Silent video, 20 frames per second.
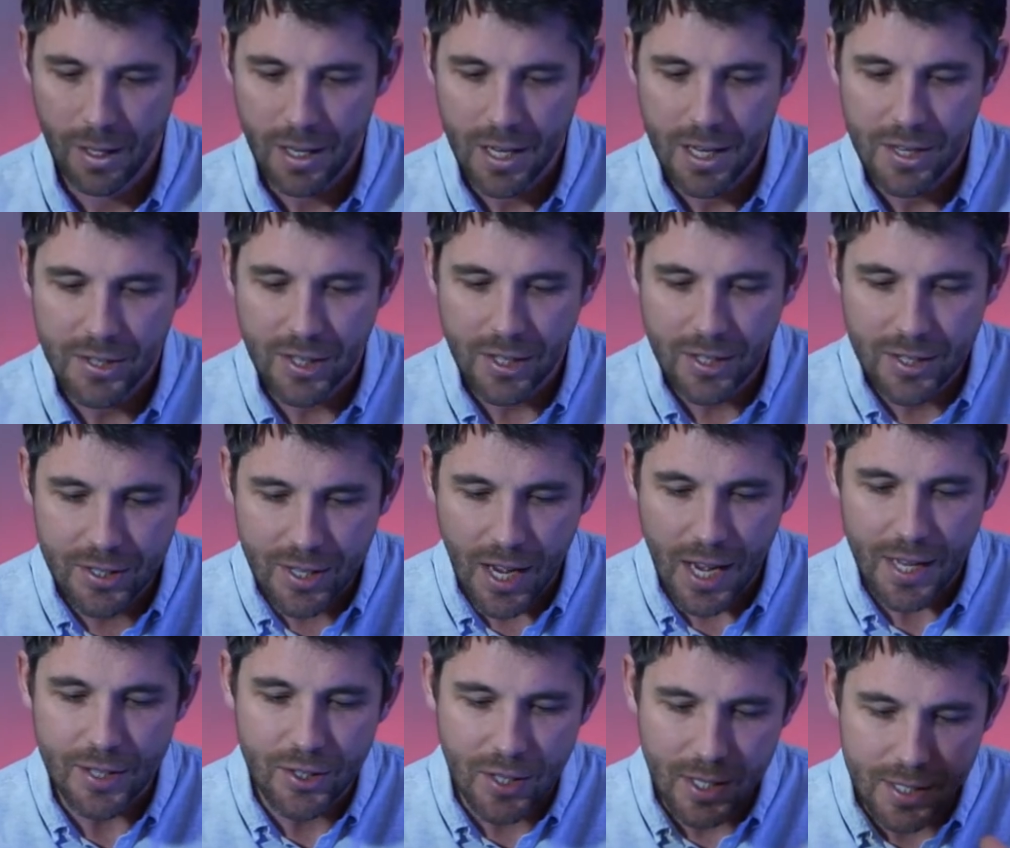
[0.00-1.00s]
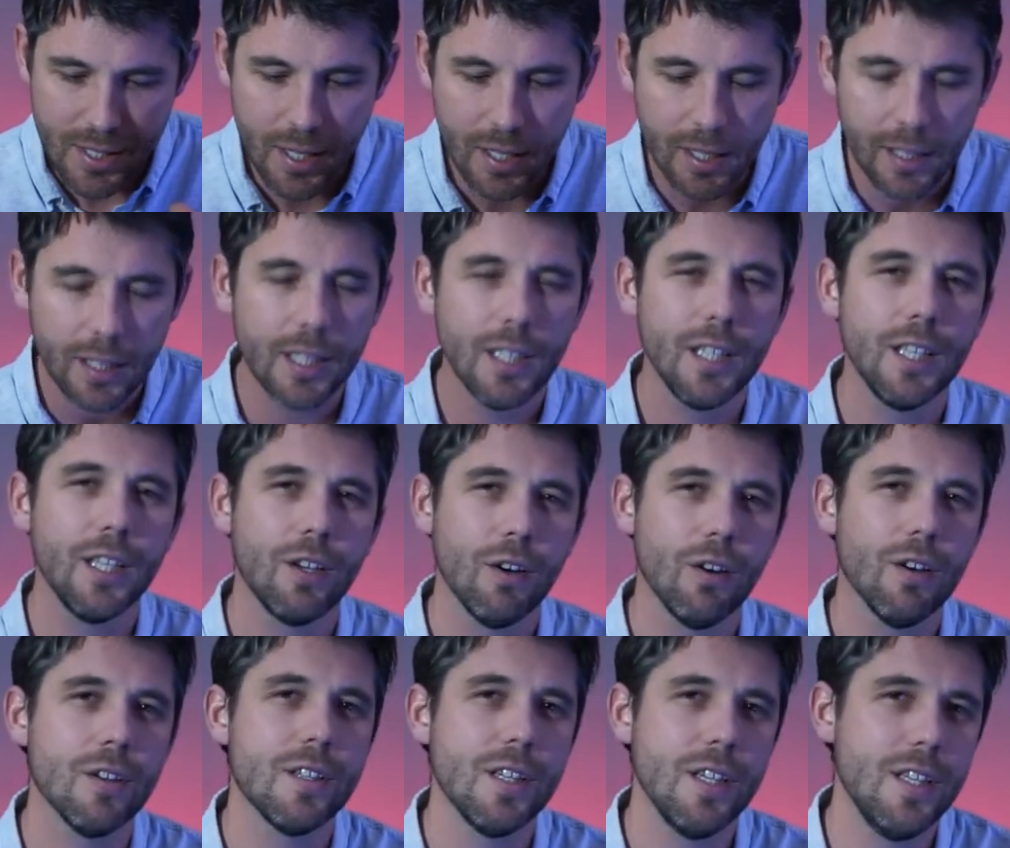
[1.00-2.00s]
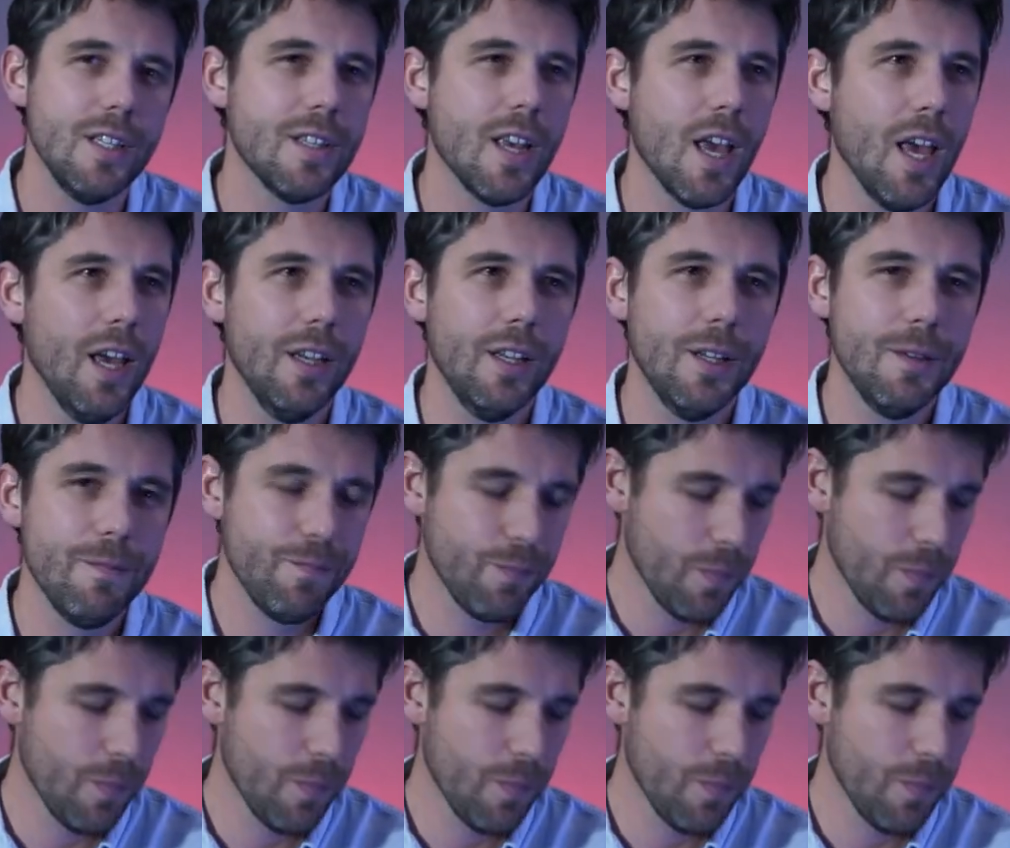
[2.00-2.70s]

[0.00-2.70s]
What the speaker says: His success has clearly gone to his head.